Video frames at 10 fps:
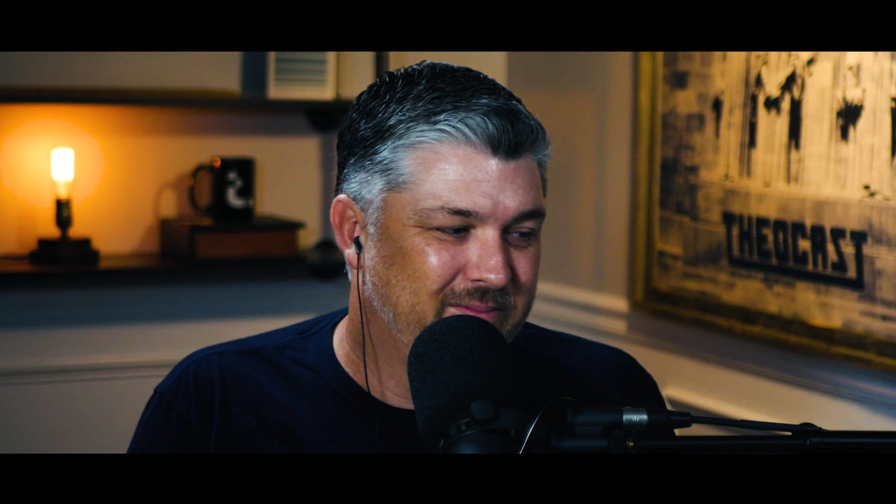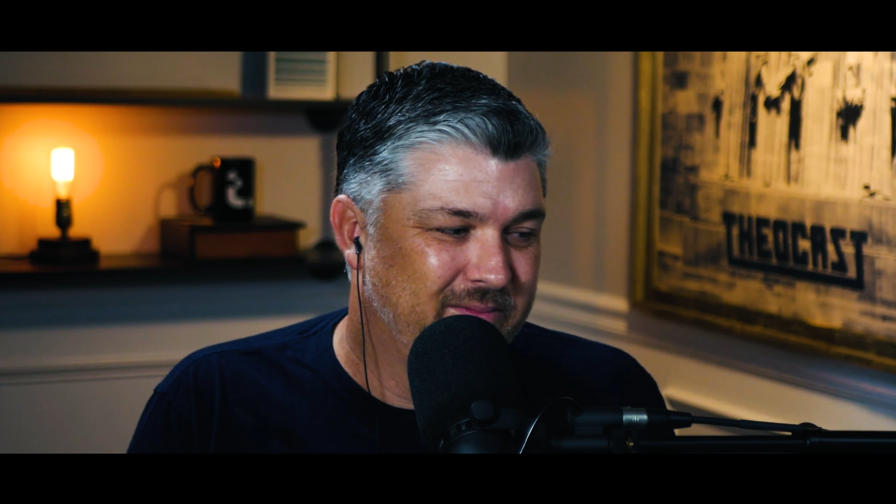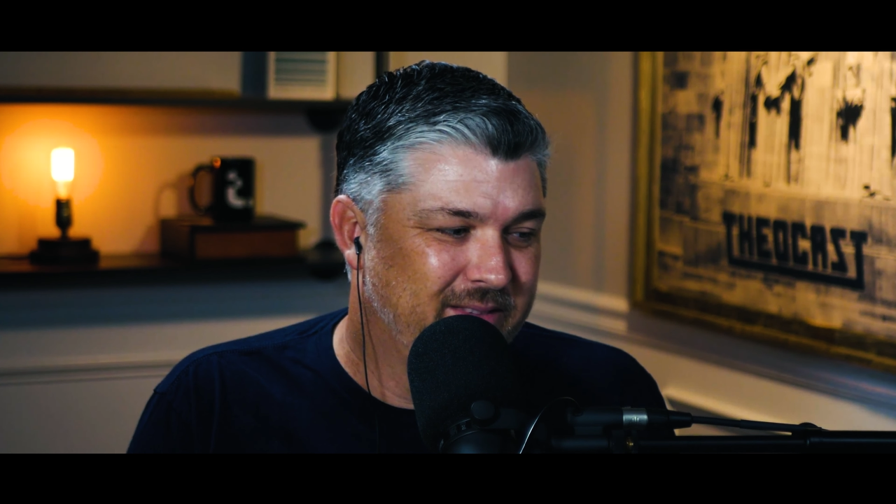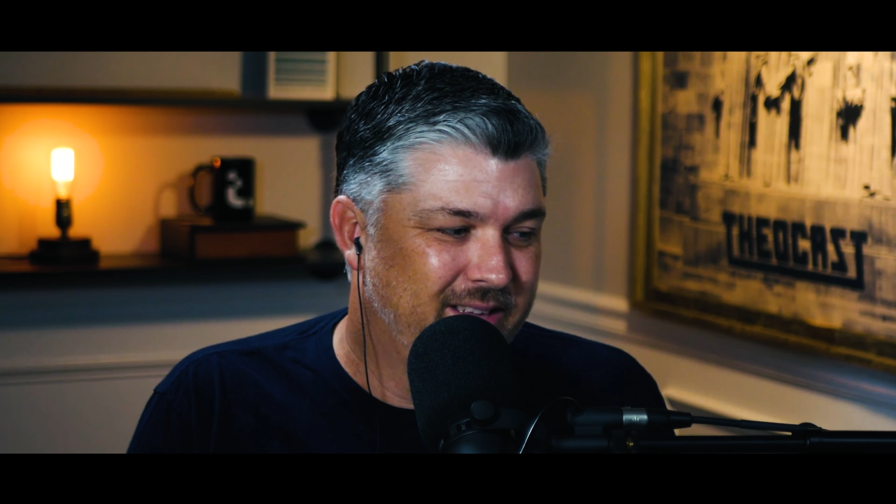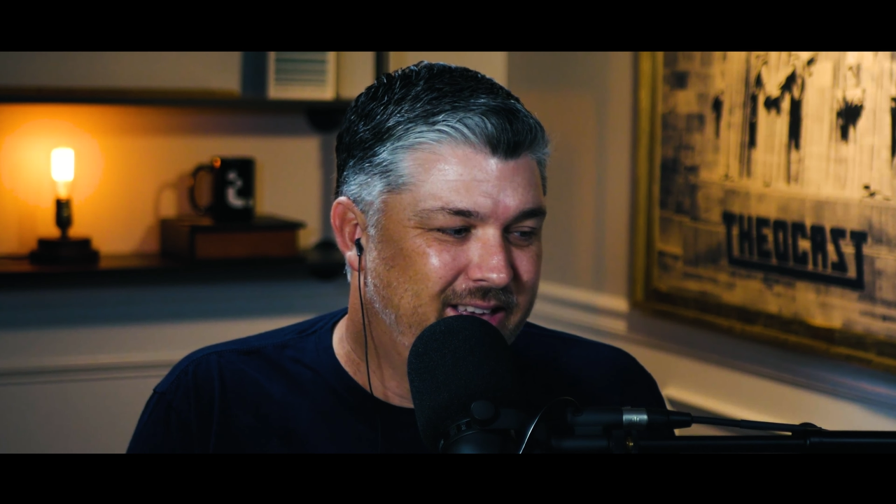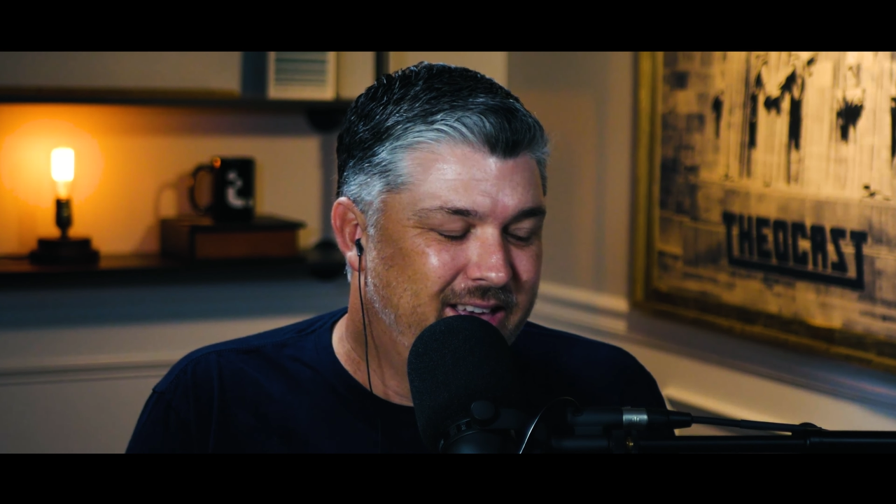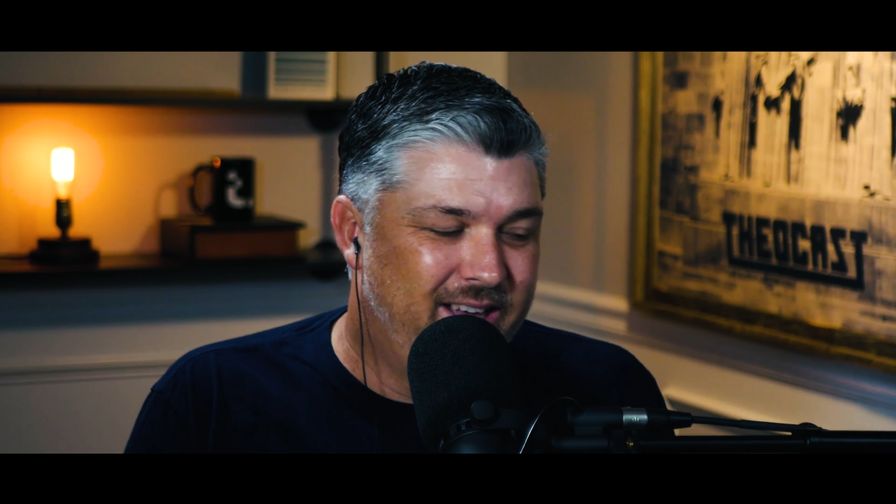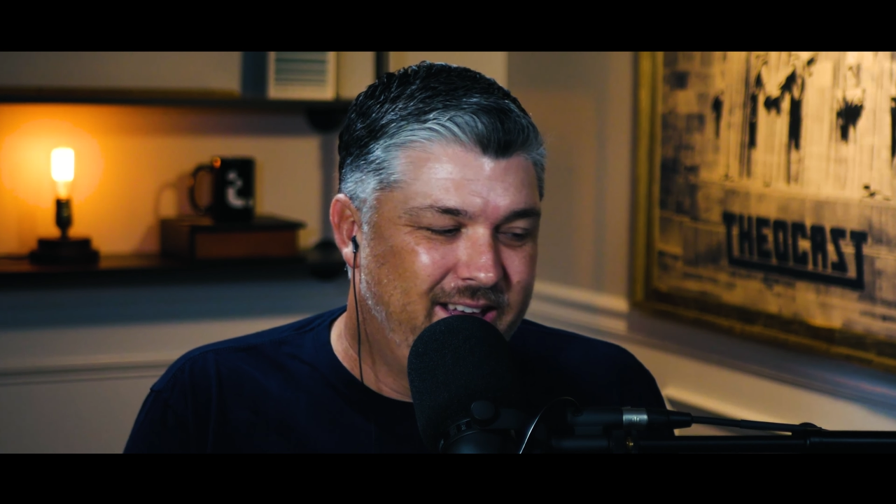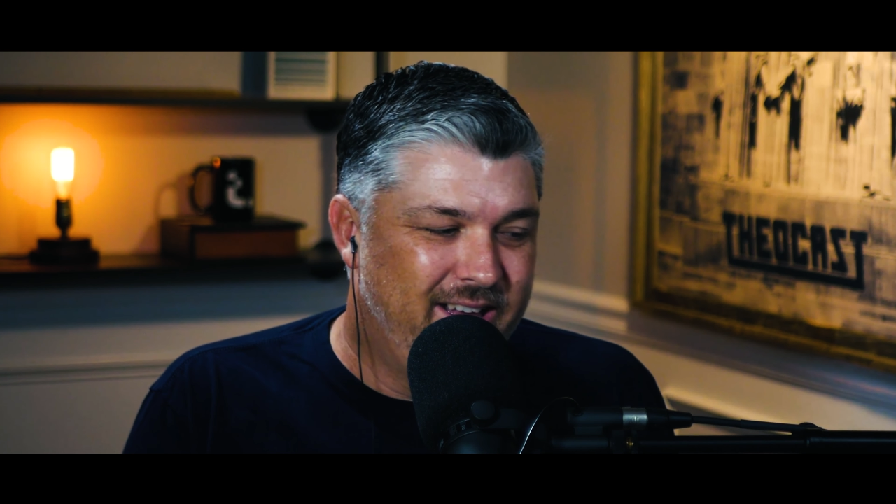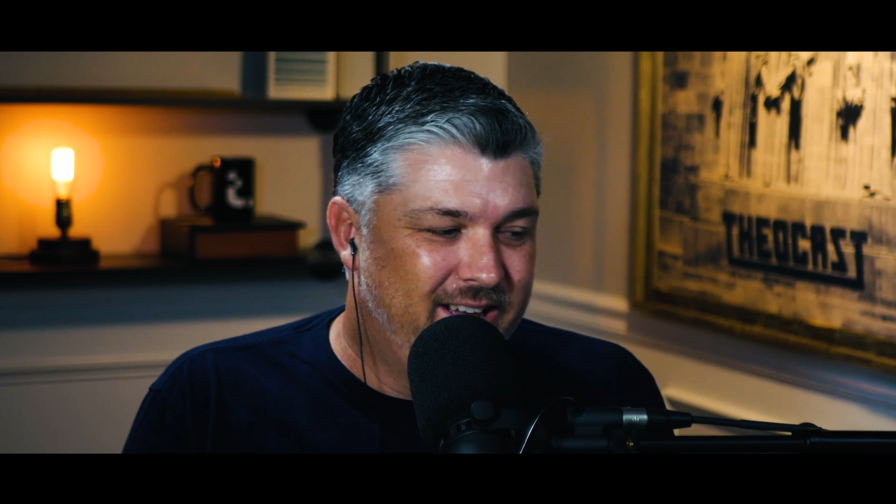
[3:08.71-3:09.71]
That's
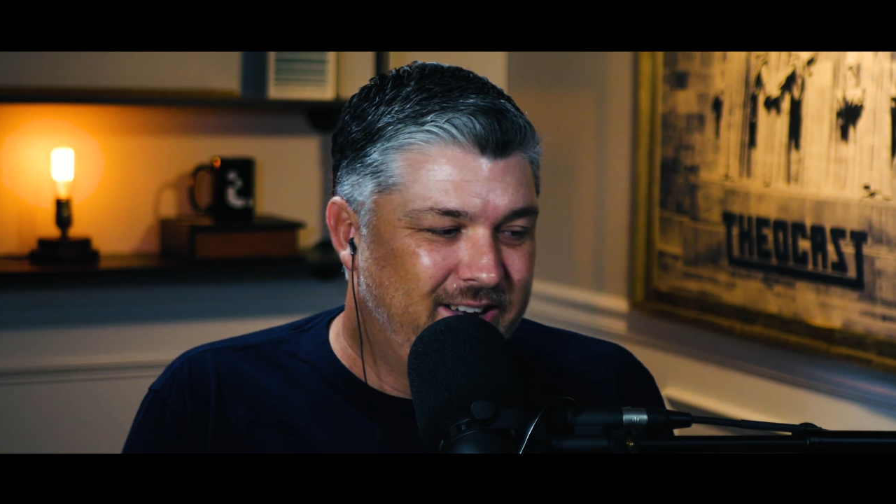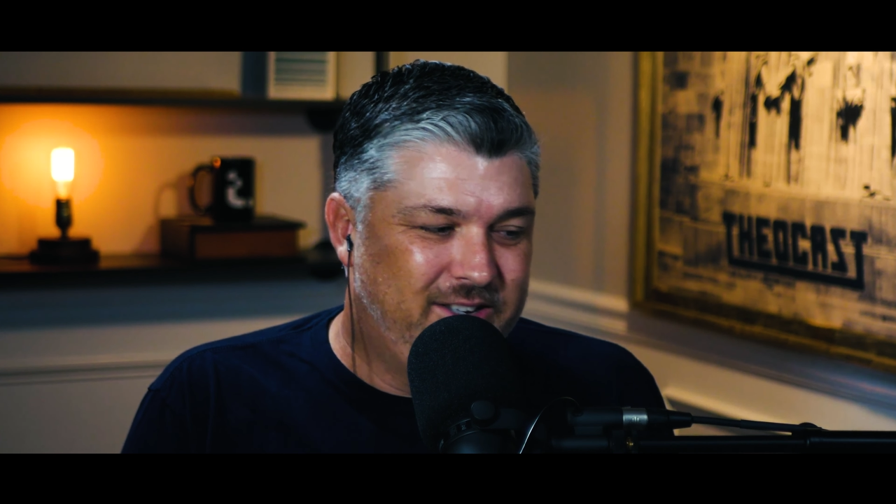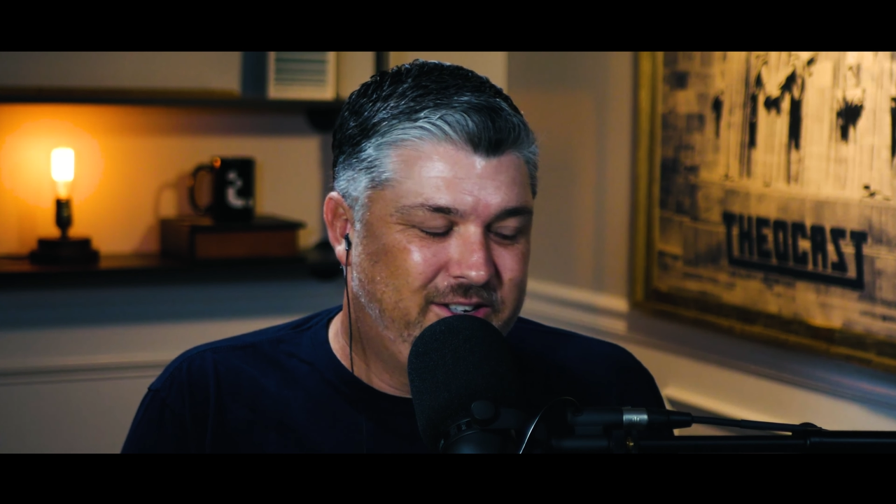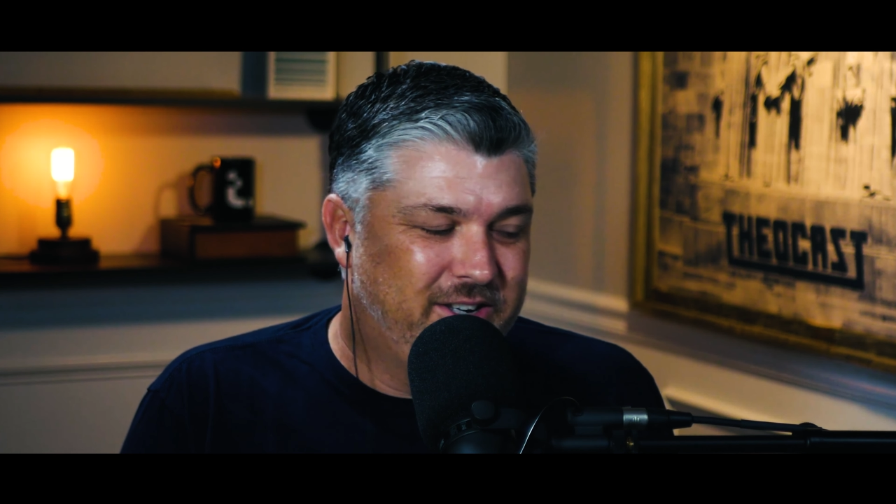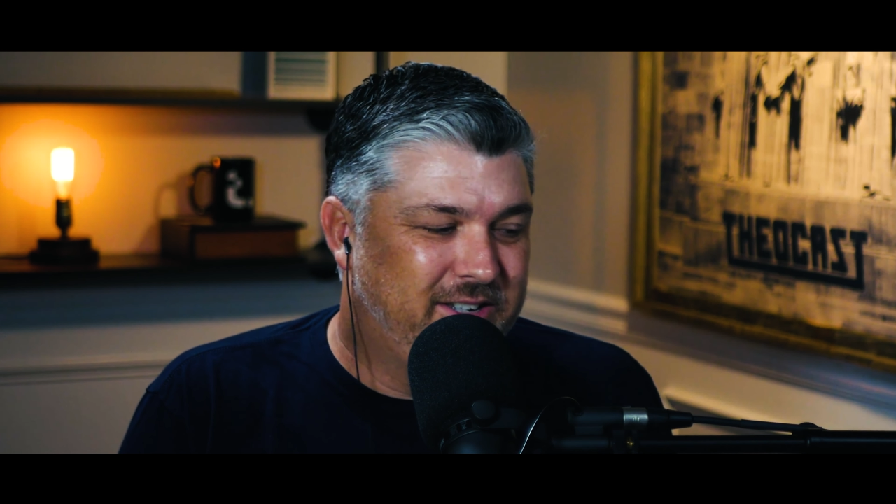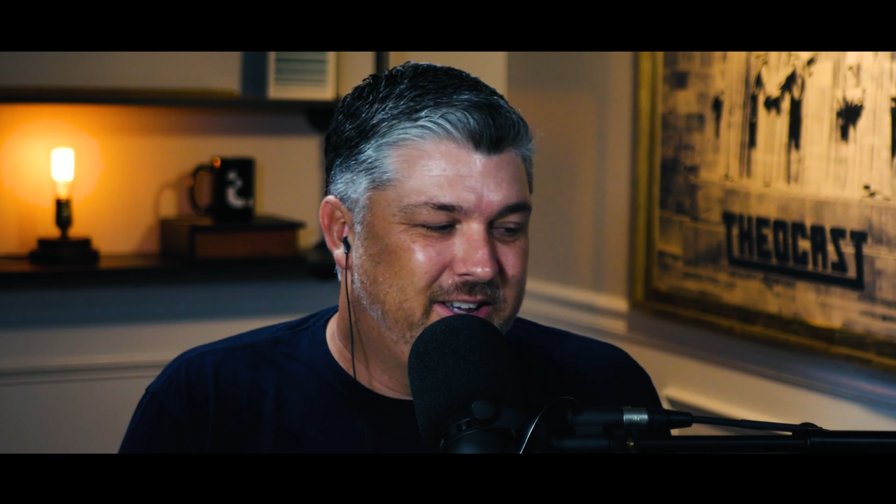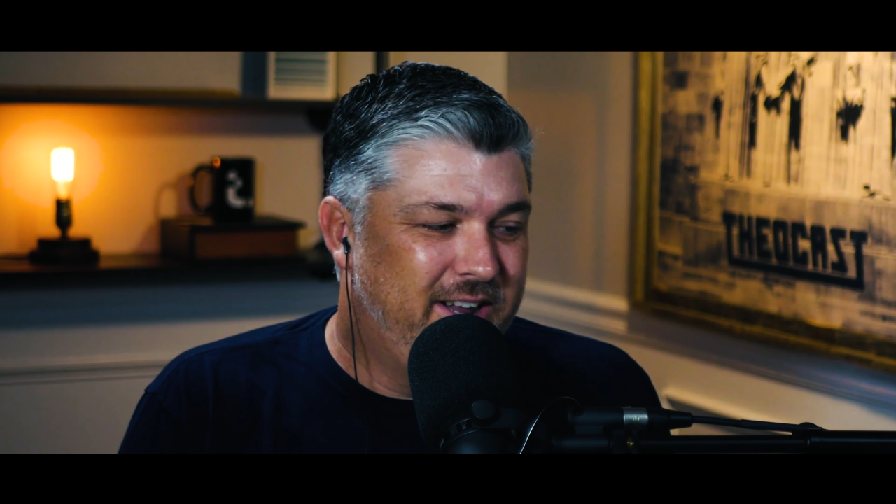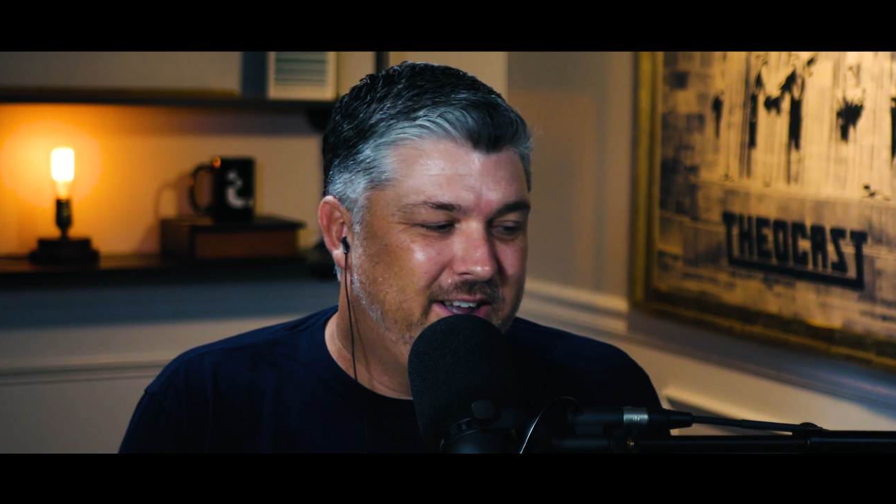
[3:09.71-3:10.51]
that's not Justin.